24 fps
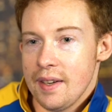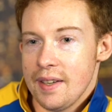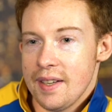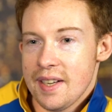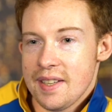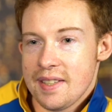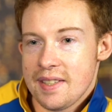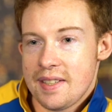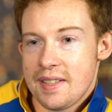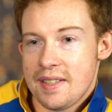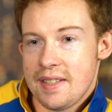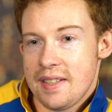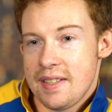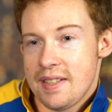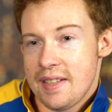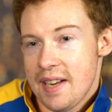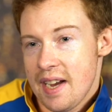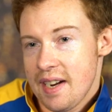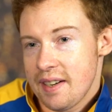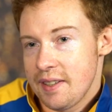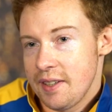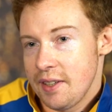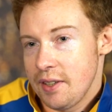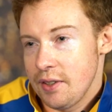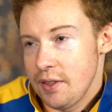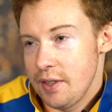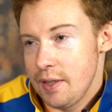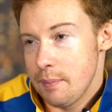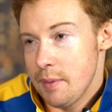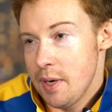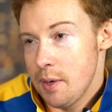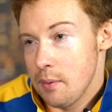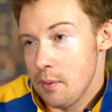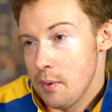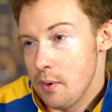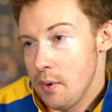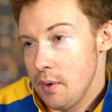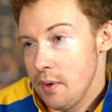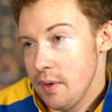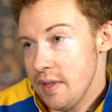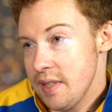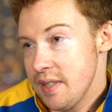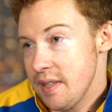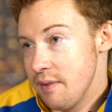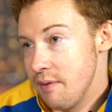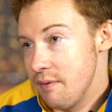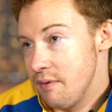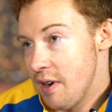guess technically my role
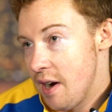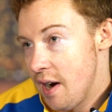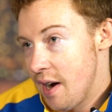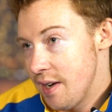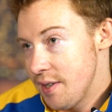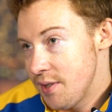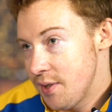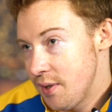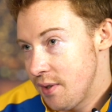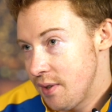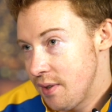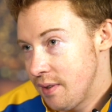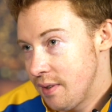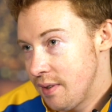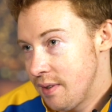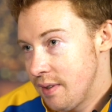is advisor,